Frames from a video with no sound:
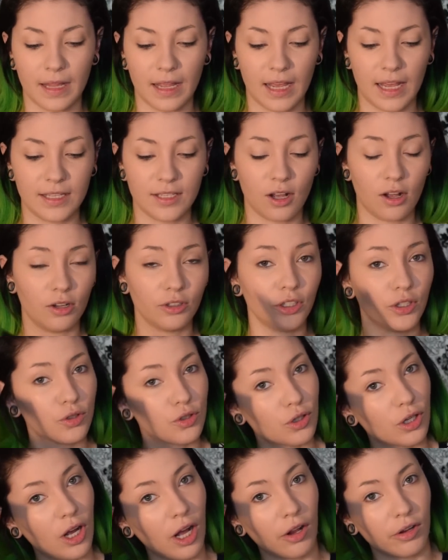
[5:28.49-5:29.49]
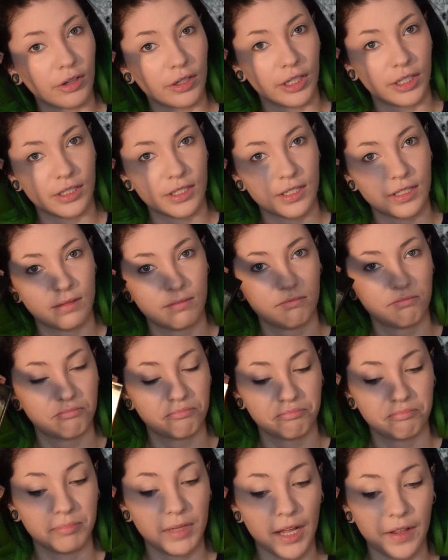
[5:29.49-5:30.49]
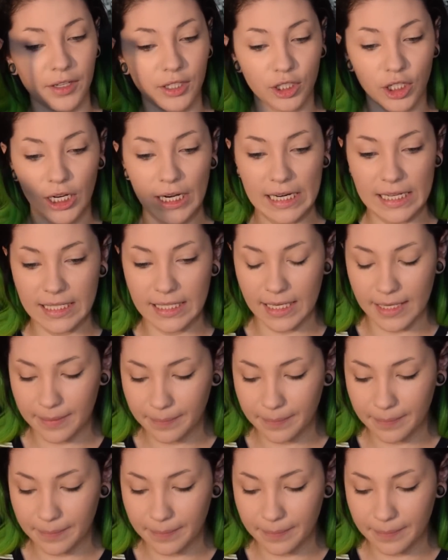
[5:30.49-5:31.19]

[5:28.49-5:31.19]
it's all neutral colors, nothing crazy.